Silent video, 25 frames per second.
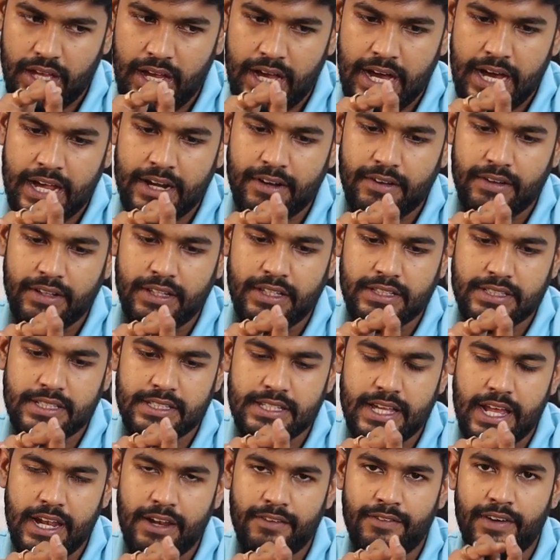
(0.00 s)
R, this
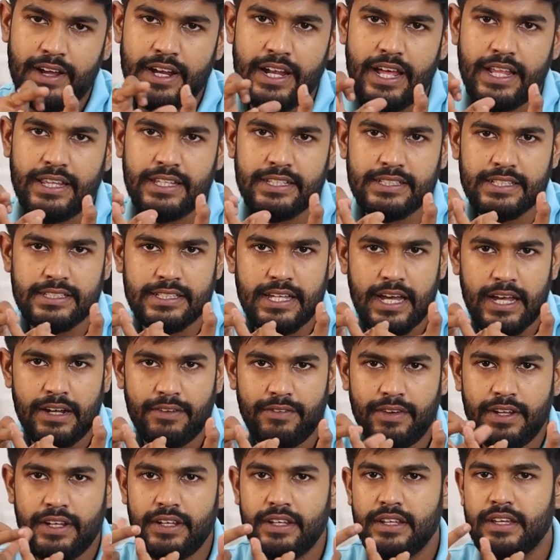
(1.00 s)
is L1 and this is
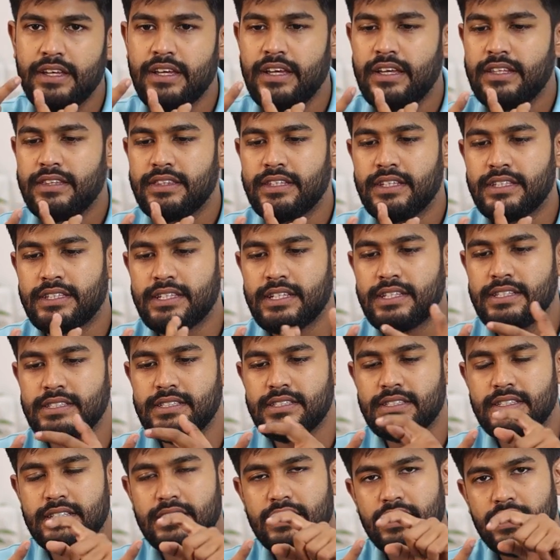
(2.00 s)
R1. This
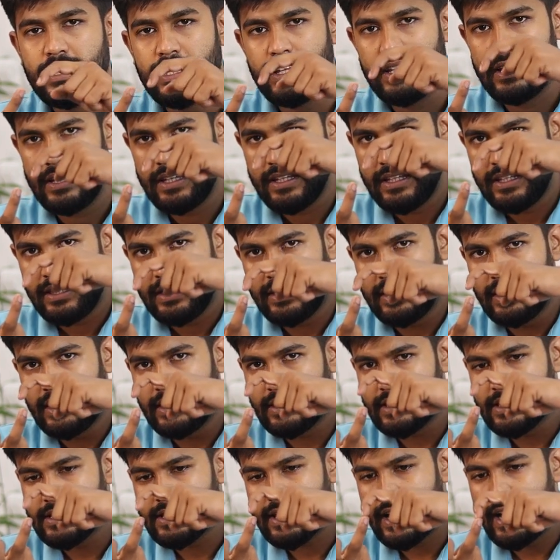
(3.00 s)
is
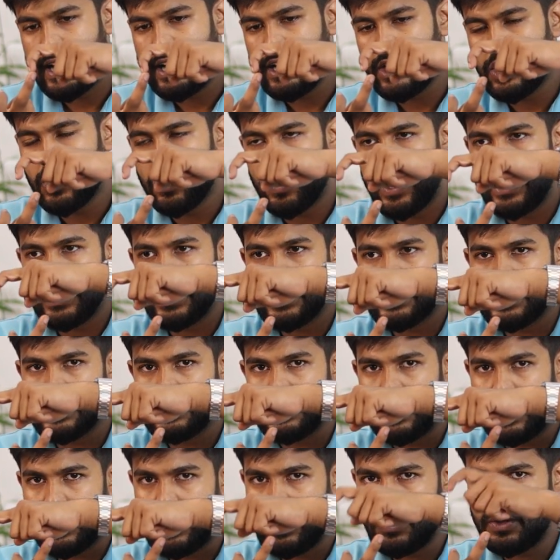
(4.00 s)
L2 and this
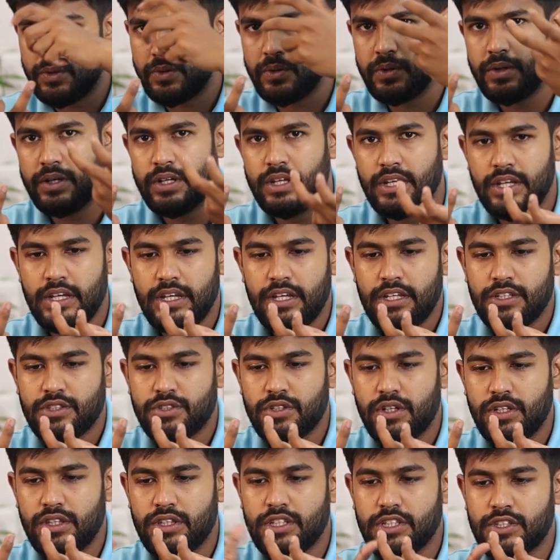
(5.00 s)
is R2.
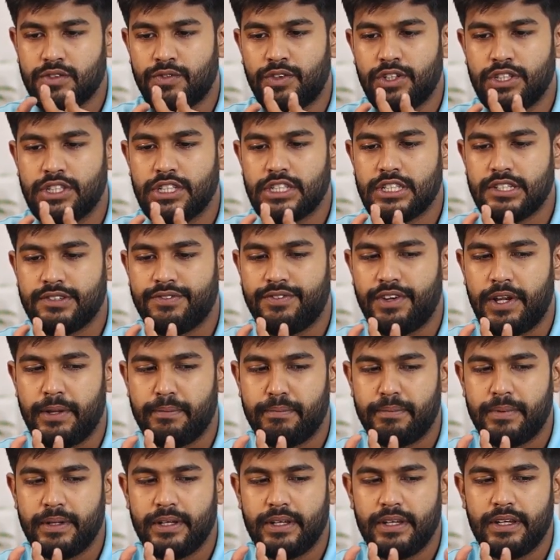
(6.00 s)
So this would just
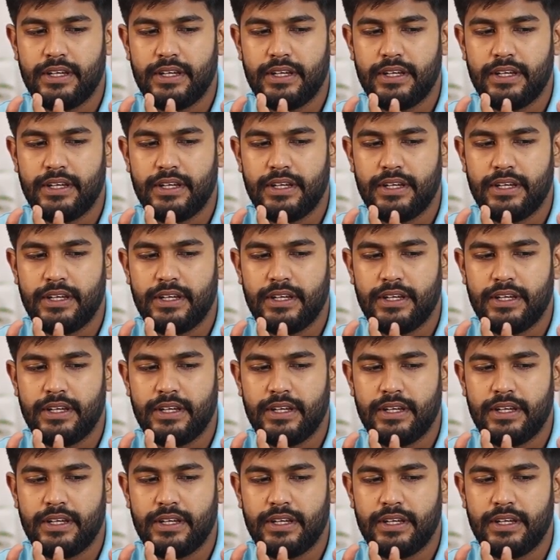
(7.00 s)
flip.